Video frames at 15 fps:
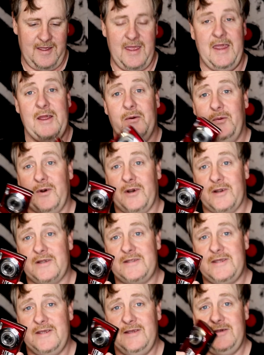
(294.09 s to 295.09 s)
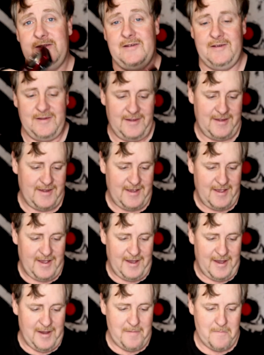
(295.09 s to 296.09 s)
It worked.
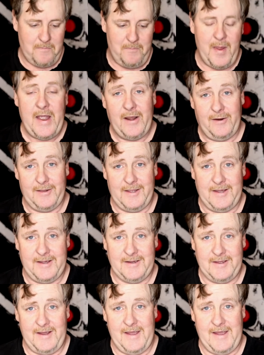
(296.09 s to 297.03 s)
Barely.